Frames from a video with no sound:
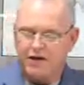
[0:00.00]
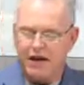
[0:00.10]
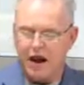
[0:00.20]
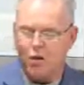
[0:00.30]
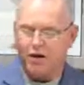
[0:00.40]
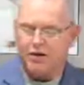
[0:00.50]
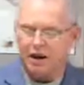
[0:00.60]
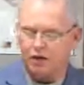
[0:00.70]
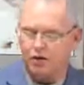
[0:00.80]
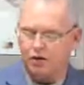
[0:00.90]
Then I went
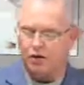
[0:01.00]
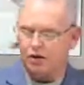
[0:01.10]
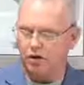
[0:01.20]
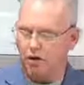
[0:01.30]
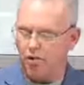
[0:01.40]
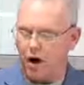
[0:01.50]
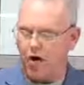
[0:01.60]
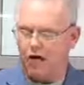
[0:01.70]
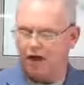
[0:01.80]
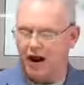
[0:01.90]
down to the
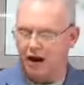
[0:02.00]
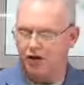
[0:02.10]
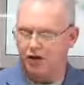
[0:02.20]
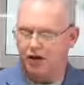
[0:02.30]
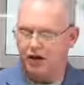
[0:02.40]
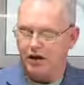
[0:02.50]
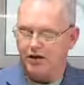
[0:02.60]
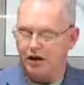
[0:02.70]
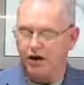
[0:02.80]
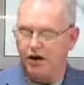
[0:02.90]
potter's house, and
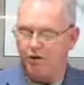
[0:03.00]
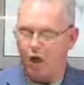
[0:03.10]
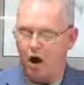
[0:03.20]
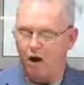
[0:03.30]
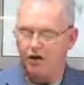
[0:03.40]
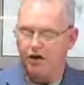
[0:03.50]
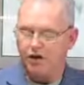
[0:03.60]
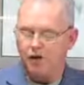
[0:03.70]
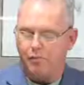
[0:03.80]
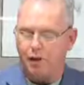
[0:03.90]
there he
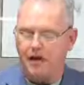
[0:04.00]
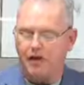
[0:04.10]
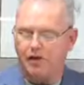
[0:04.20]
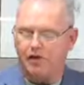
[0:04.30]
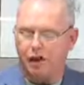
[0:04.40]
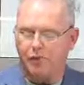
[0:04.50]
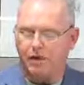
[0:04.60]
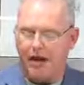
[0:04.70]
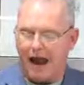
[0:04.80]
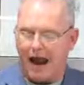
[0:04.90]
was, making
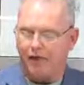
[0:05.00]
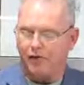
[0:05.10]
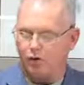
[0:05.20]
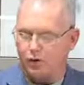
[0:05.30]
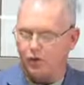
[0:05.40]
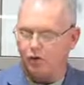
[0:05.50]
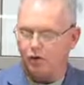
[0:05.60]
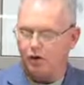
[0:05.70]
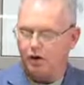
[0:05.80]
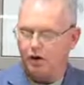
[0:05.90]
something at the
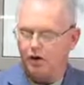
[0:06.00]
wheel.